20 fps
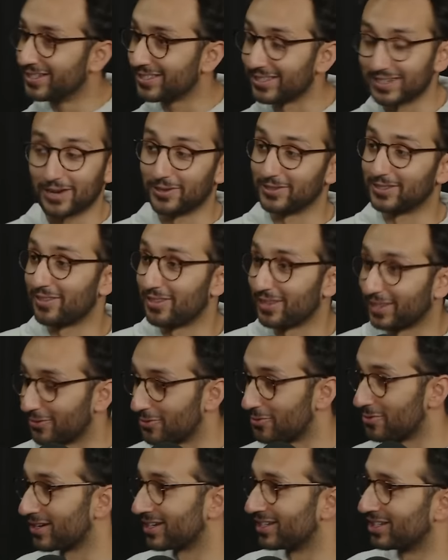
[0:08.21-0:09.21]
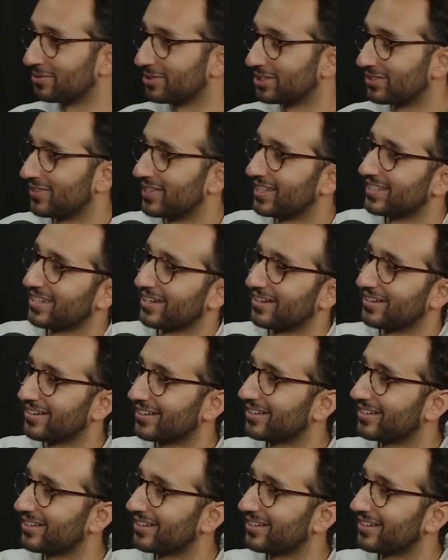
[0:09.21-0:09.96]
So now it's the thing that we're working towards for this year.